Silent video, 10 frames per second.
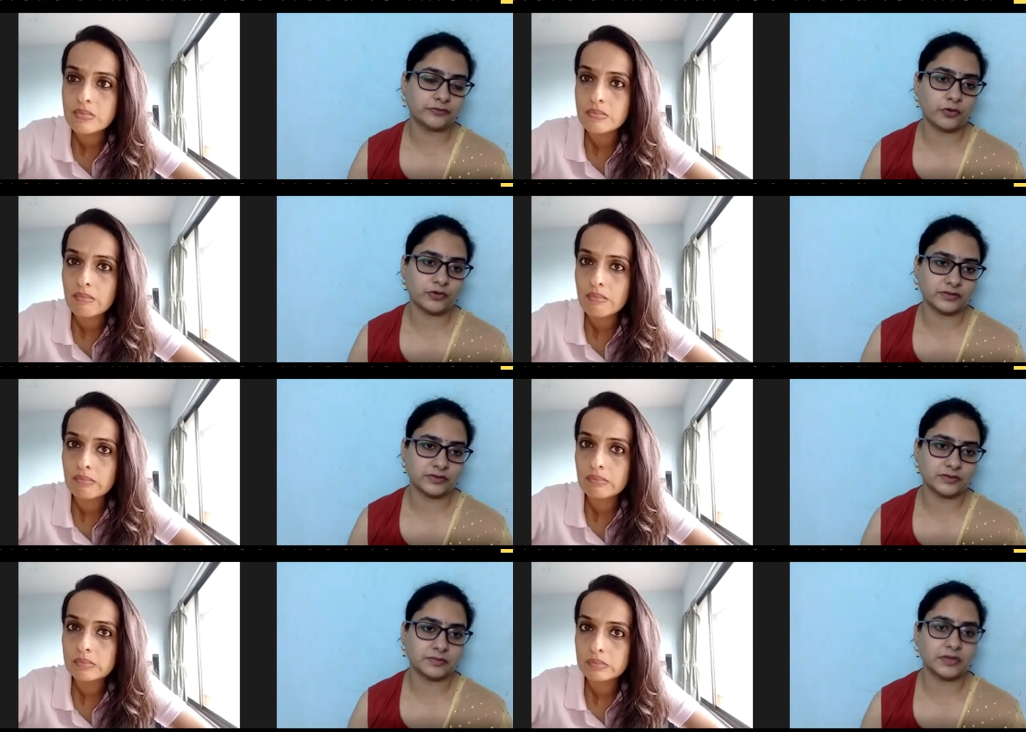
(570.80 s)
Speaker 1: of
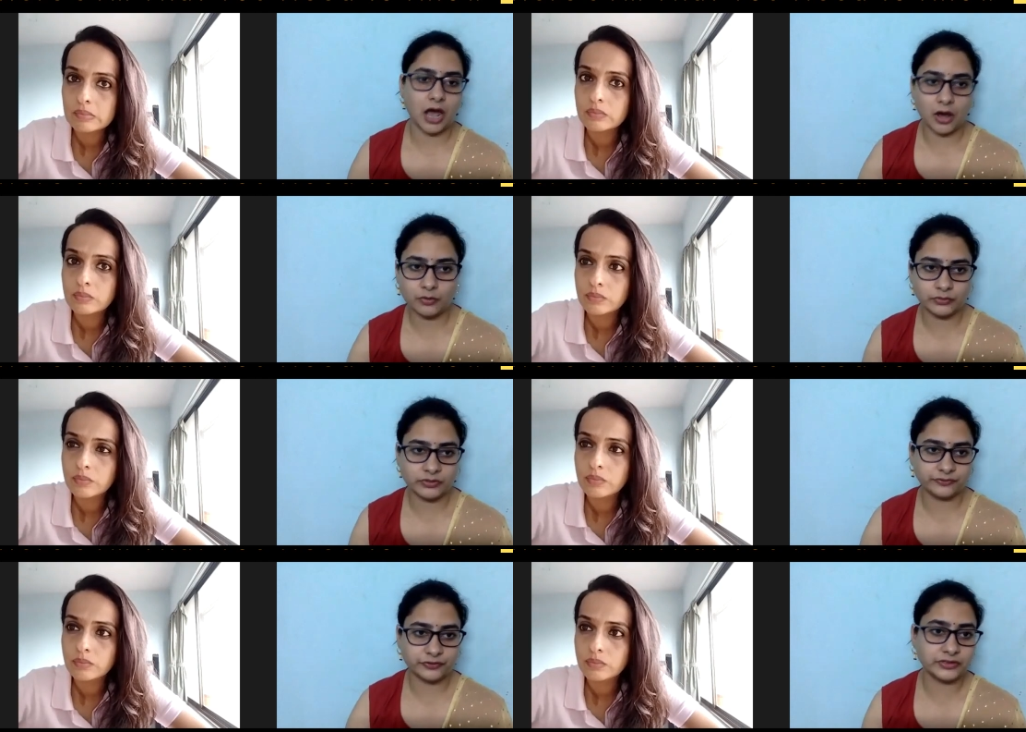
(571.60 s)
horses but how
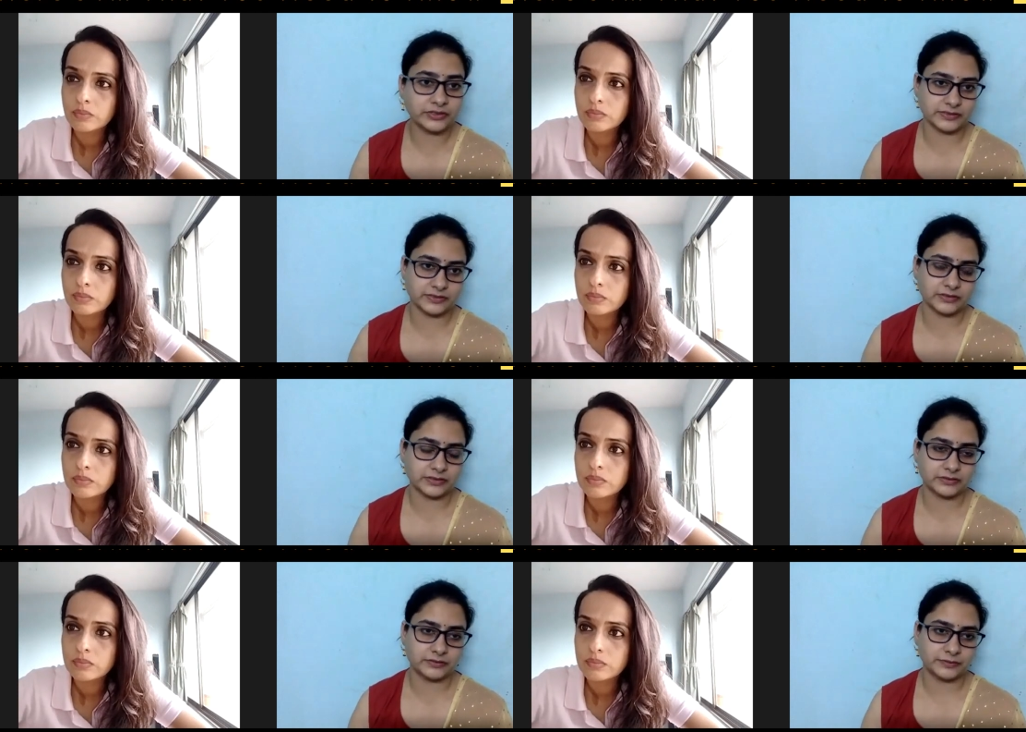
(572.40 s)
different is it
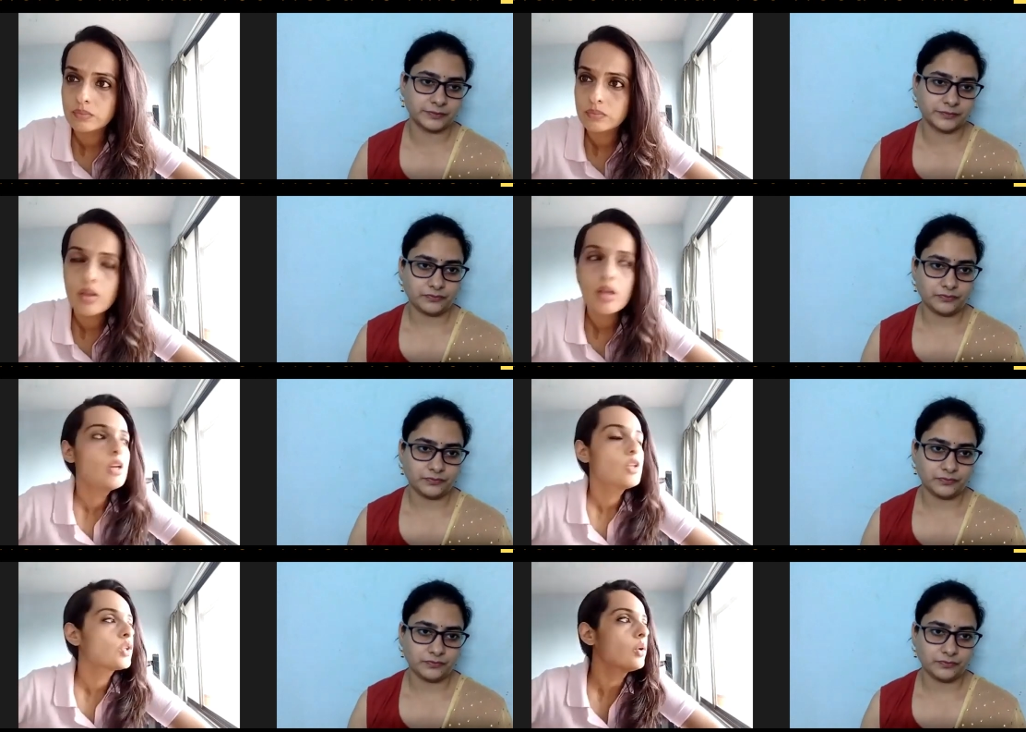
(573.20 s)

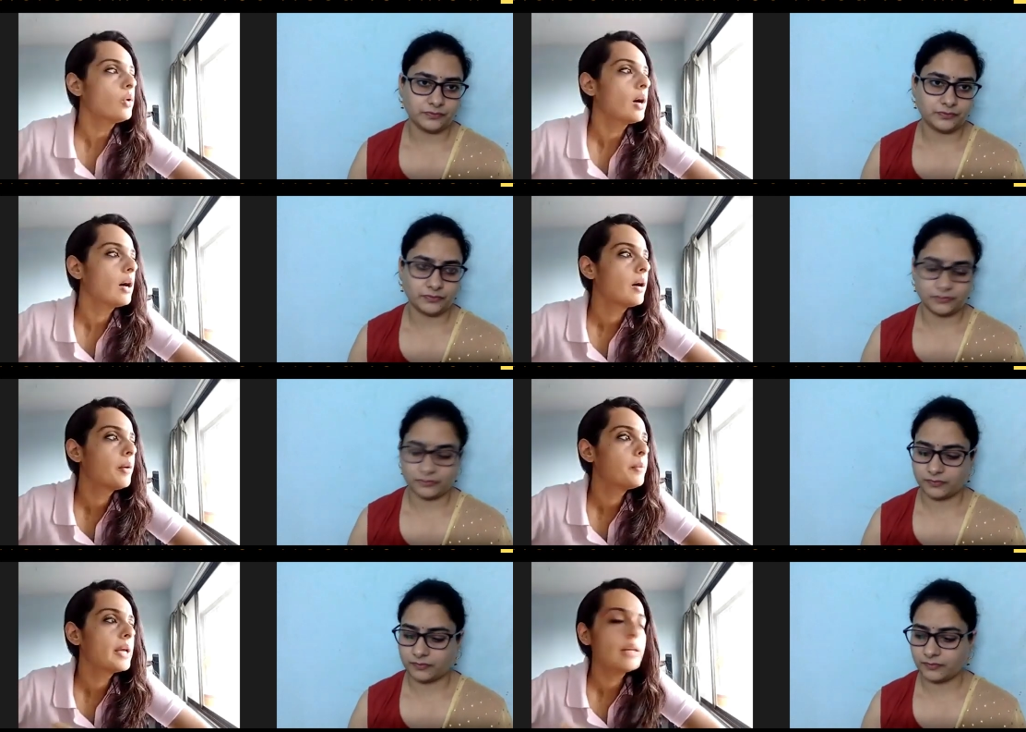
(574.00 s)
Speaker 2: so
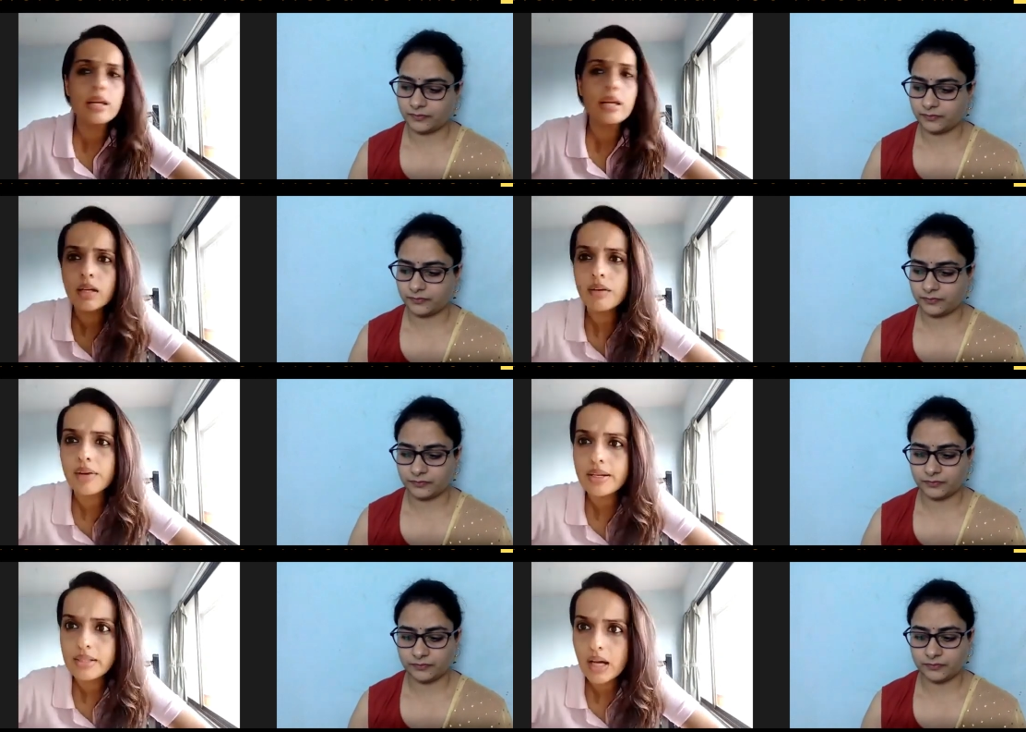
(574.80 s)
um, in india
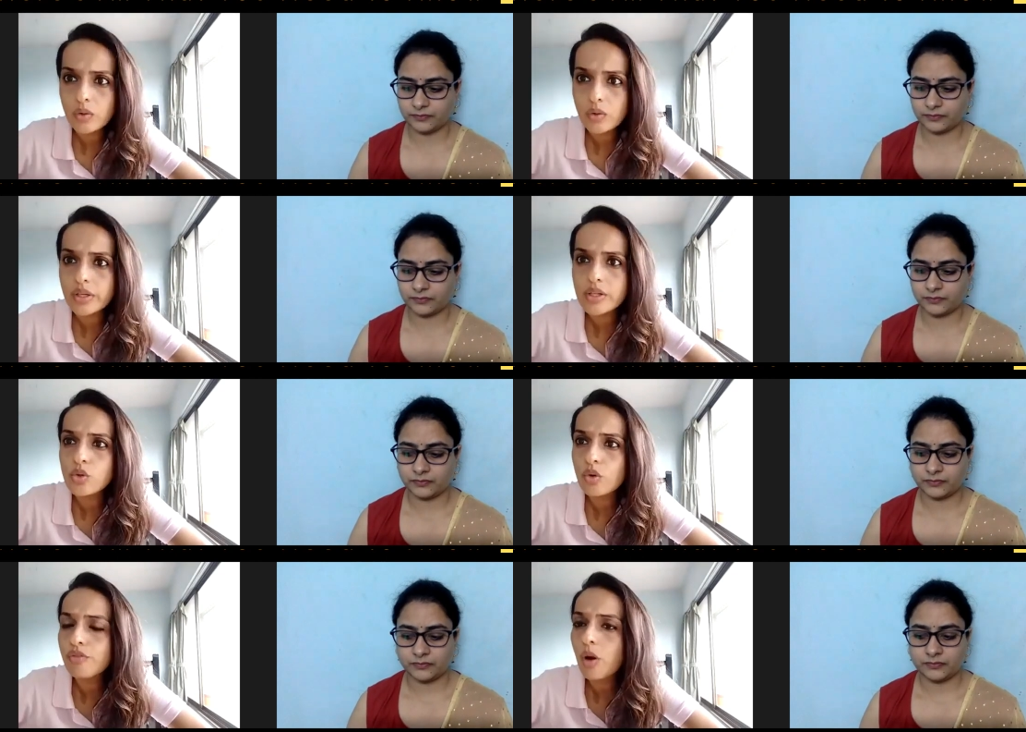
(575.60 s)
right now there is no
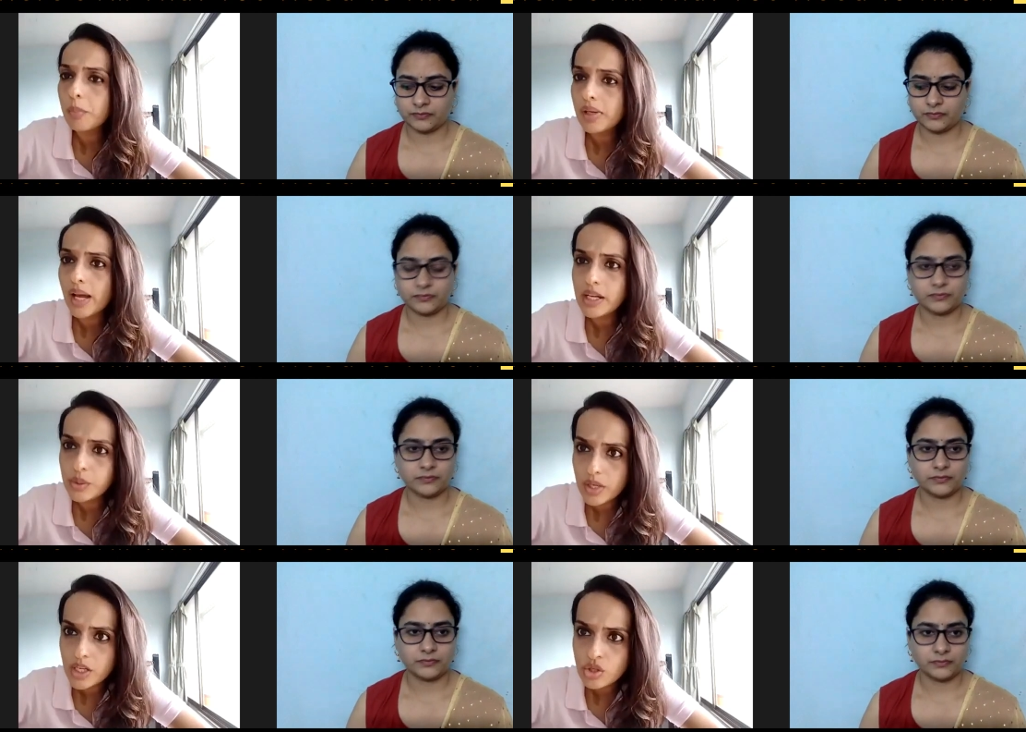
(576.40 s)
formal
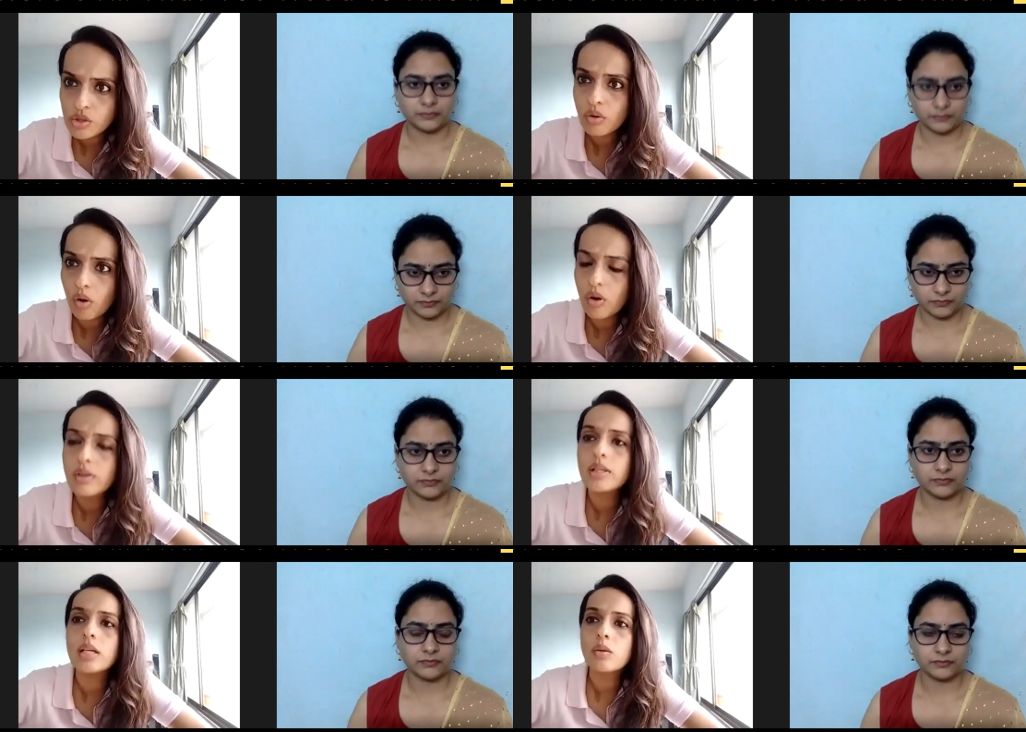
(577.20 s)
education on
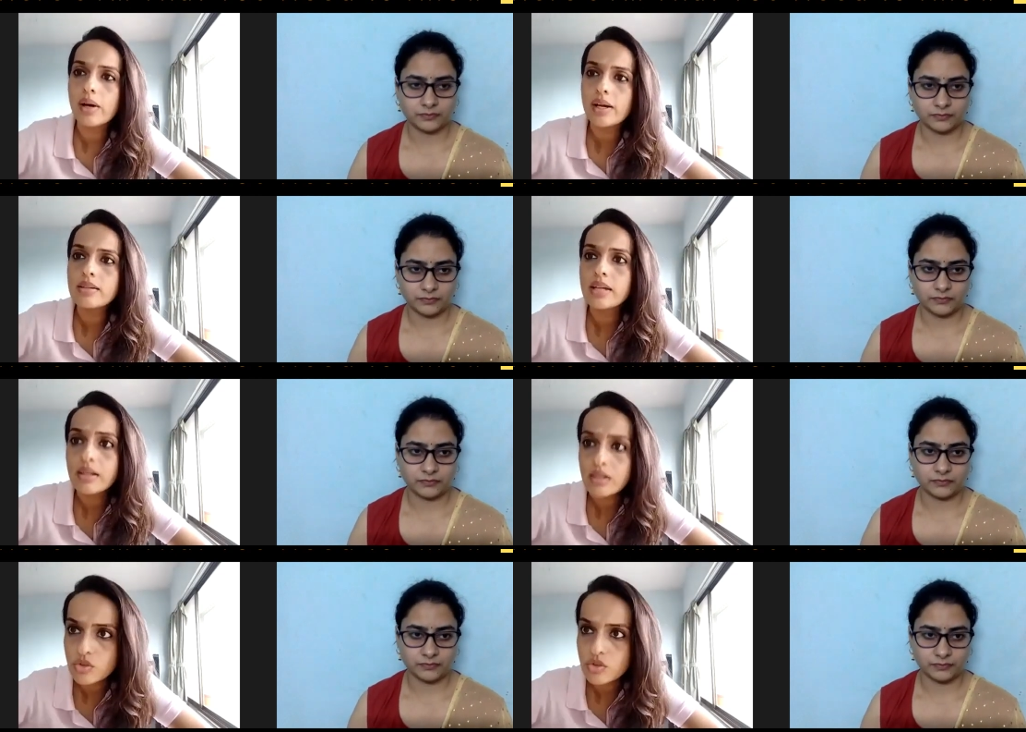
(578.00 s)
equine
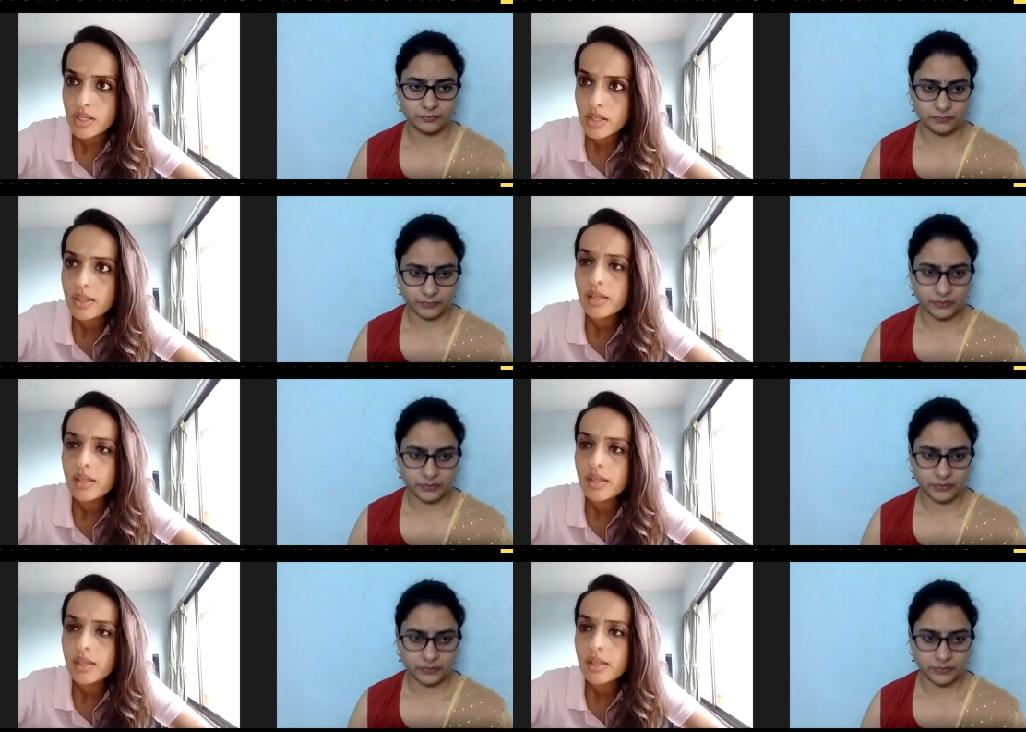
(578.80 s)
dentistry